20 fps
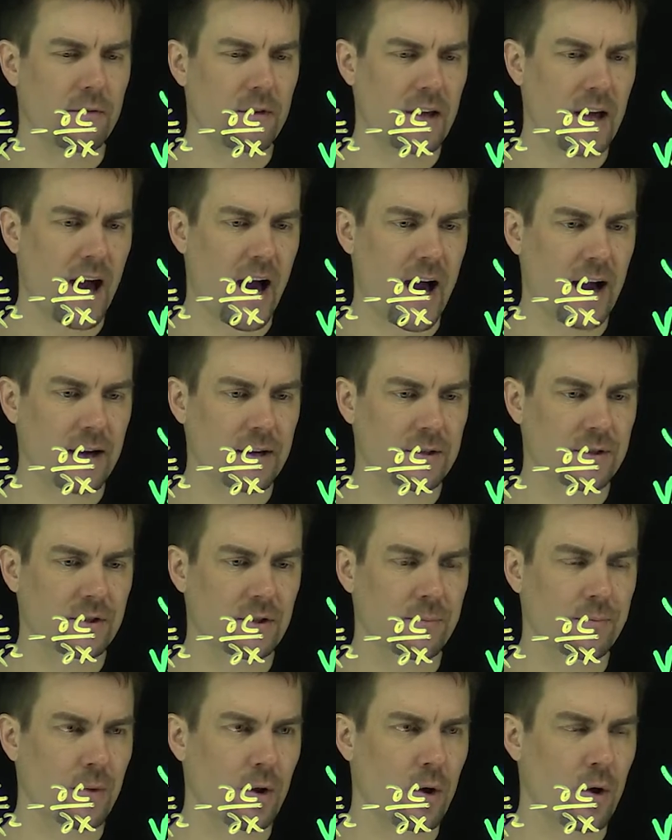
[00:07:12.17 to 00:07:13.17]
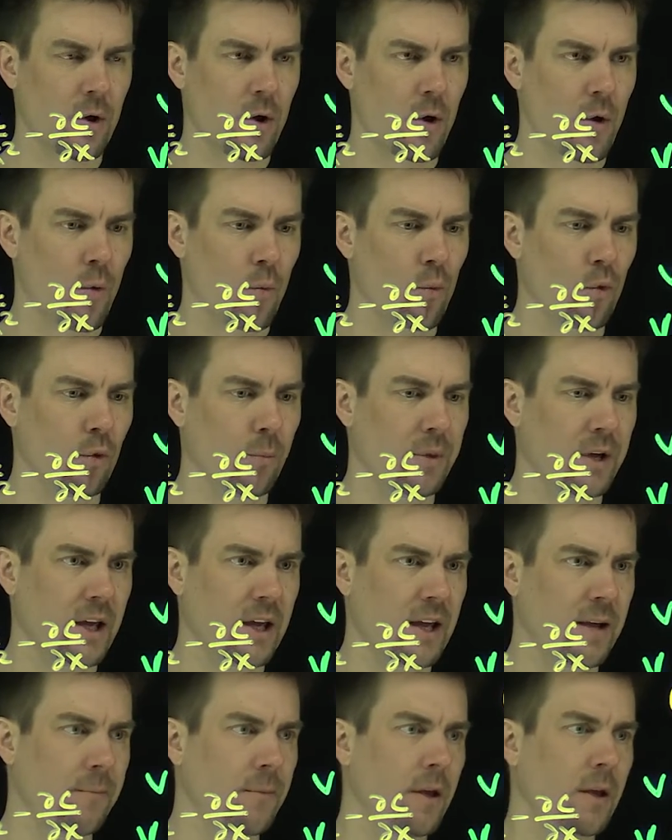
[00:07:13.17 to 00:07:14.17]
vx will
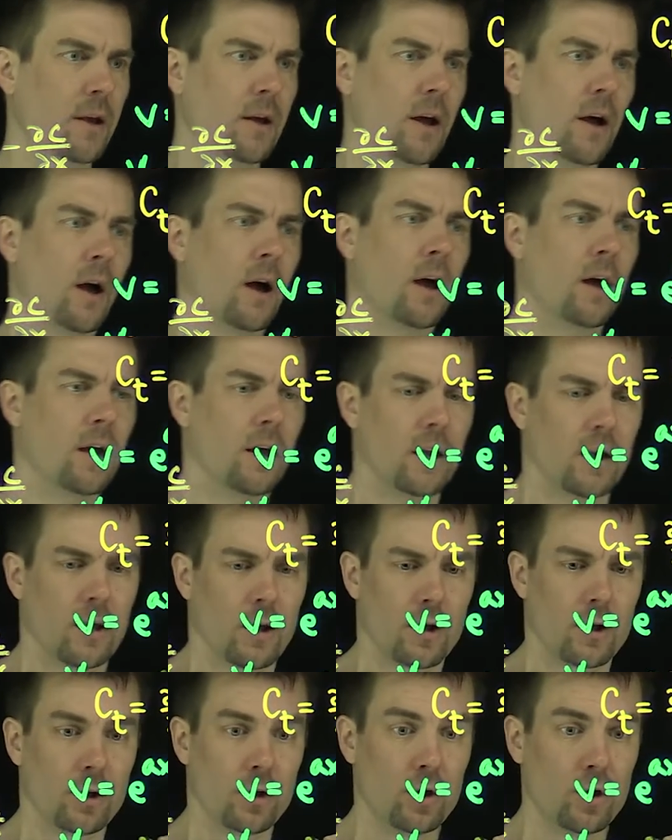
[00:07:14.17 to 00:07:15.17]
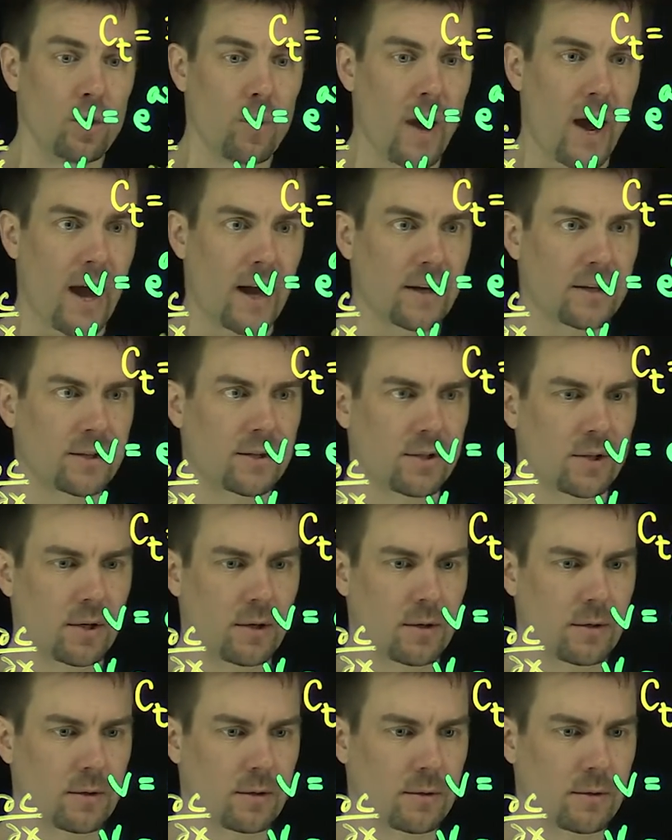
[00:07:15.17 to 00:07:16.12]
be ux